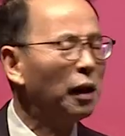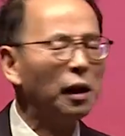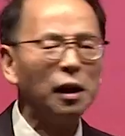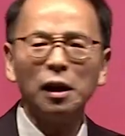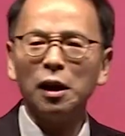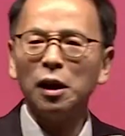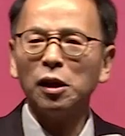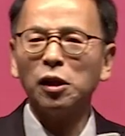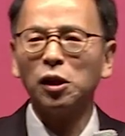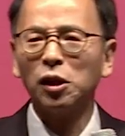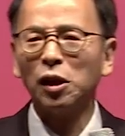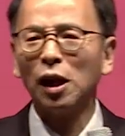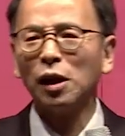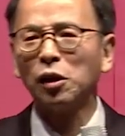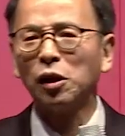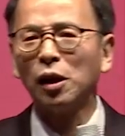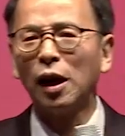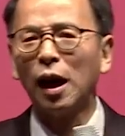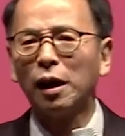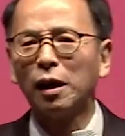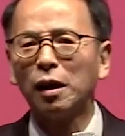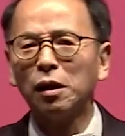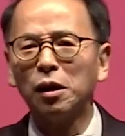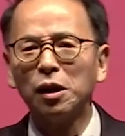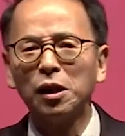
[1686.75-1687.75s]
It's just
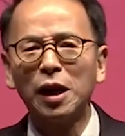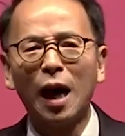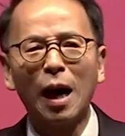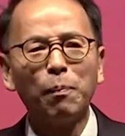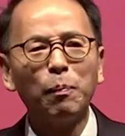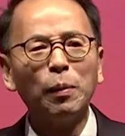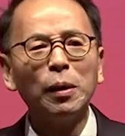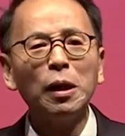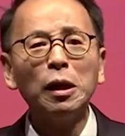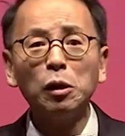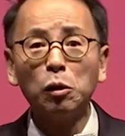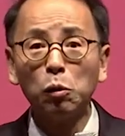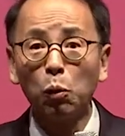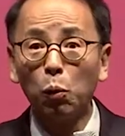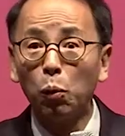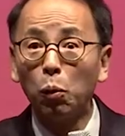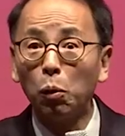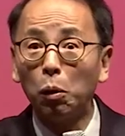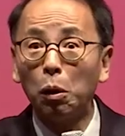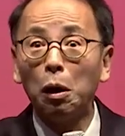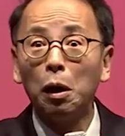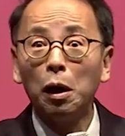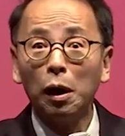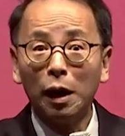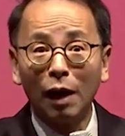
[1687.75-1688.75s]
like the Japanese
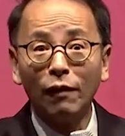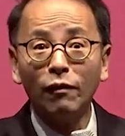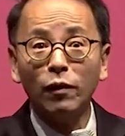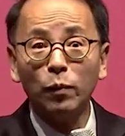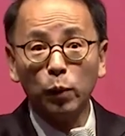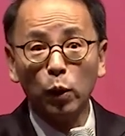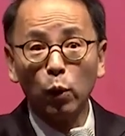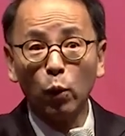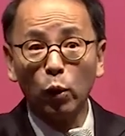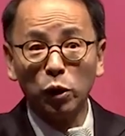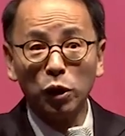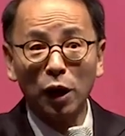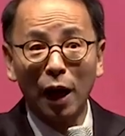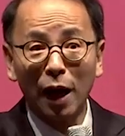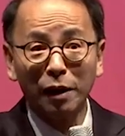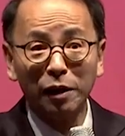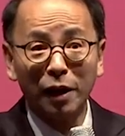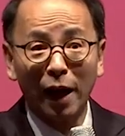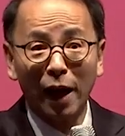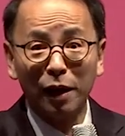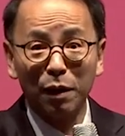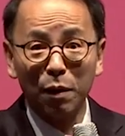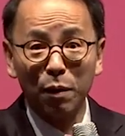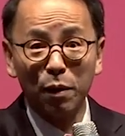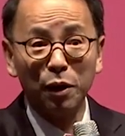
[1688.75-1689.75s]
government was like
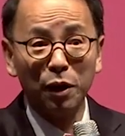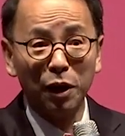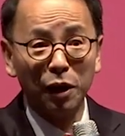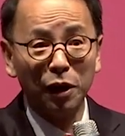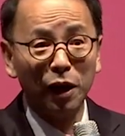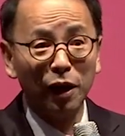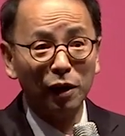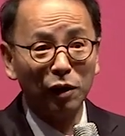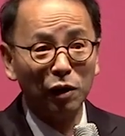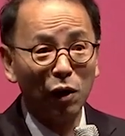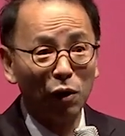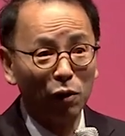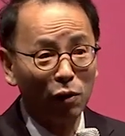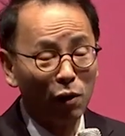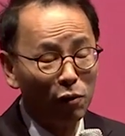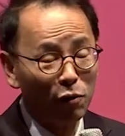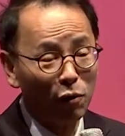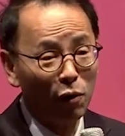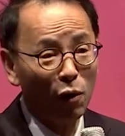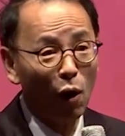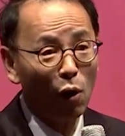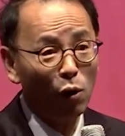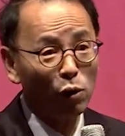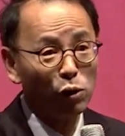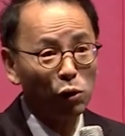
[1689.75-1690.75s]
that 30 years ago
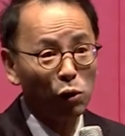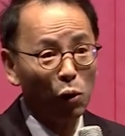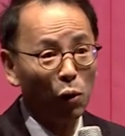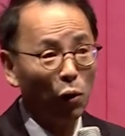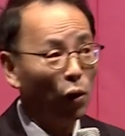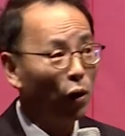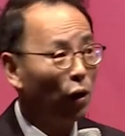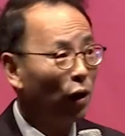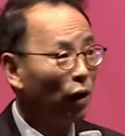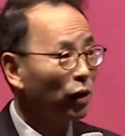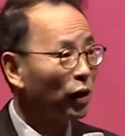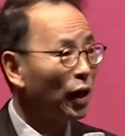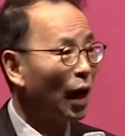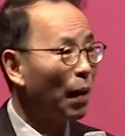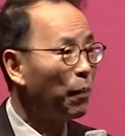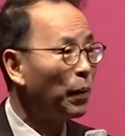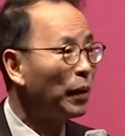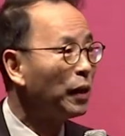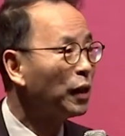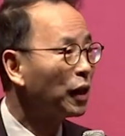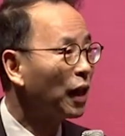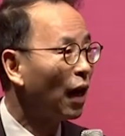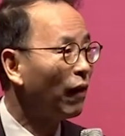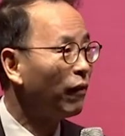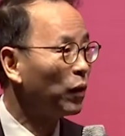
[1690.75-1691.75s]
also.
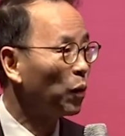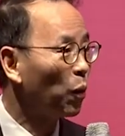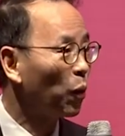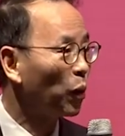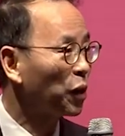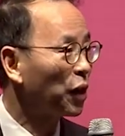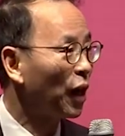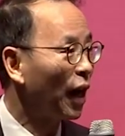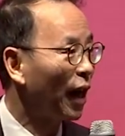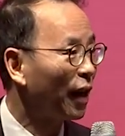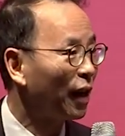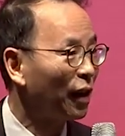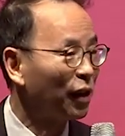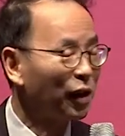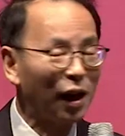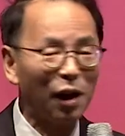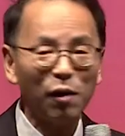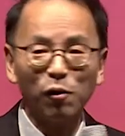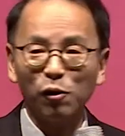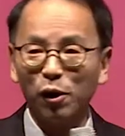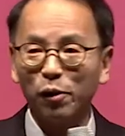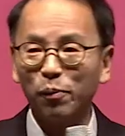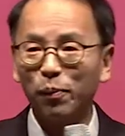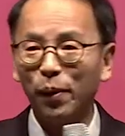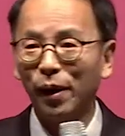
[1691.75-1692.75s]
Japanese government was like a
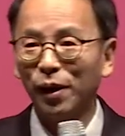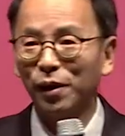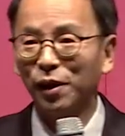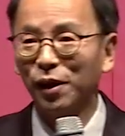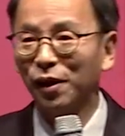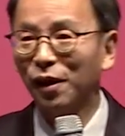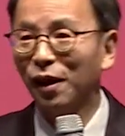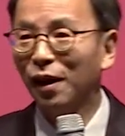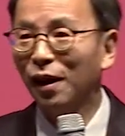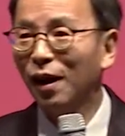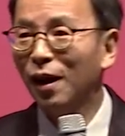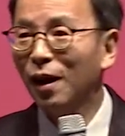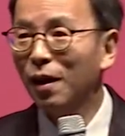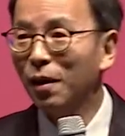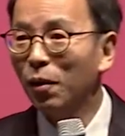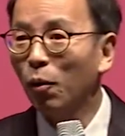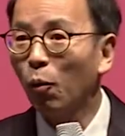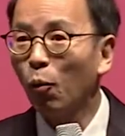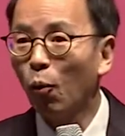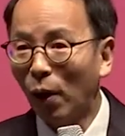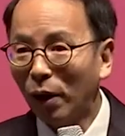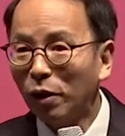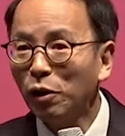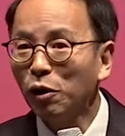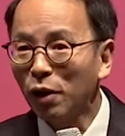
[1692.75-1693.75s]
salesperson.
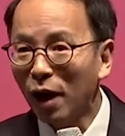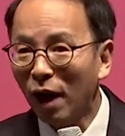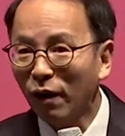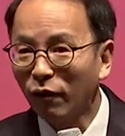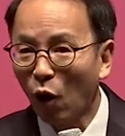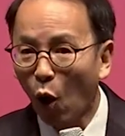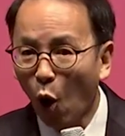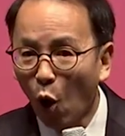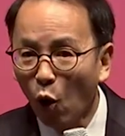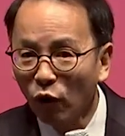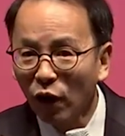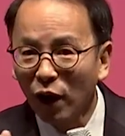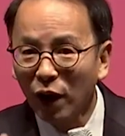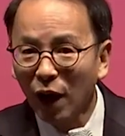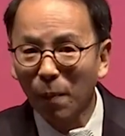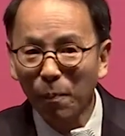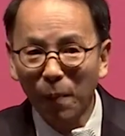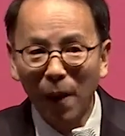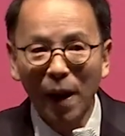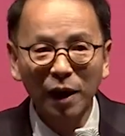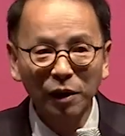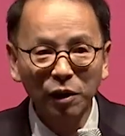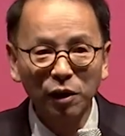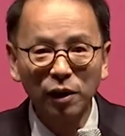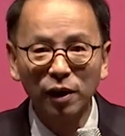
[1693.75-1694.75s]
When you have
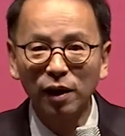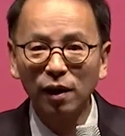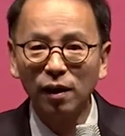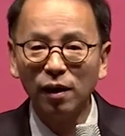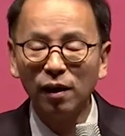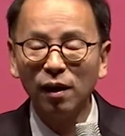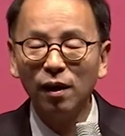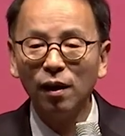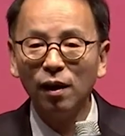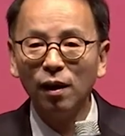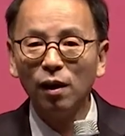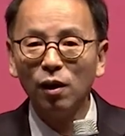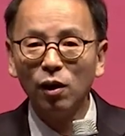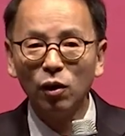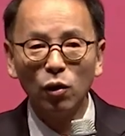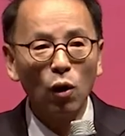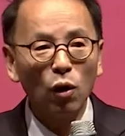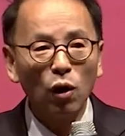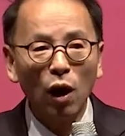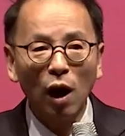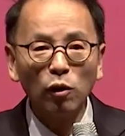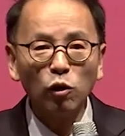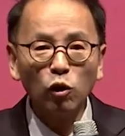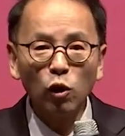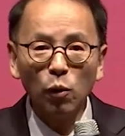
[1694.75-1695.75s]
overcapacity, your
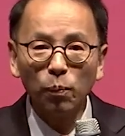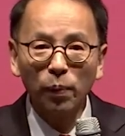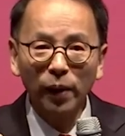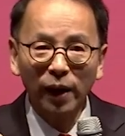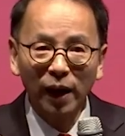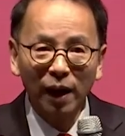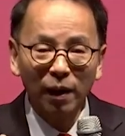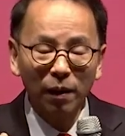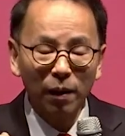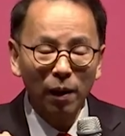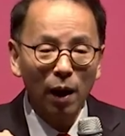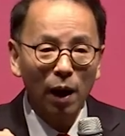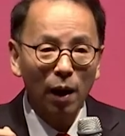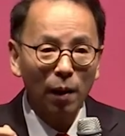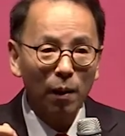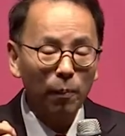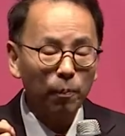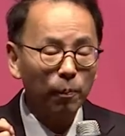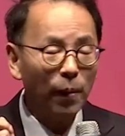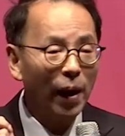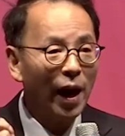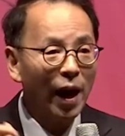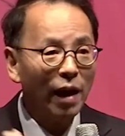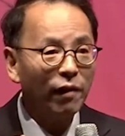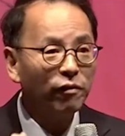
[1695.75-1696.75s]
country
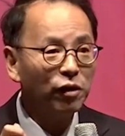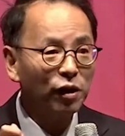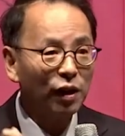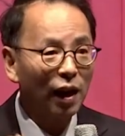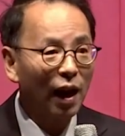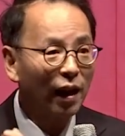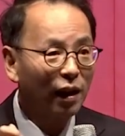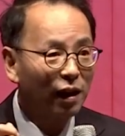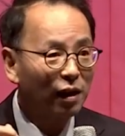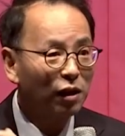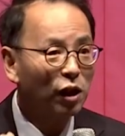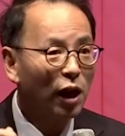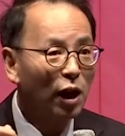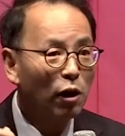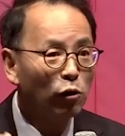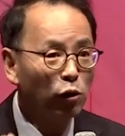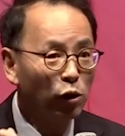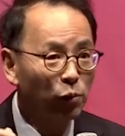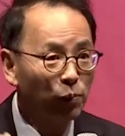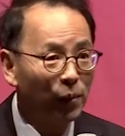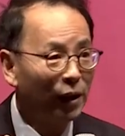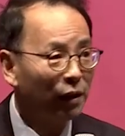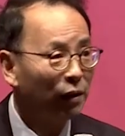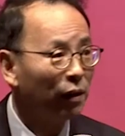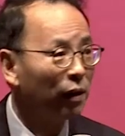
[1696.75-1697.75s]
behaves like a
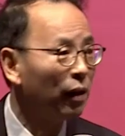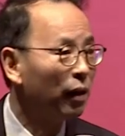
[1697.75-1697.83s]
salesman.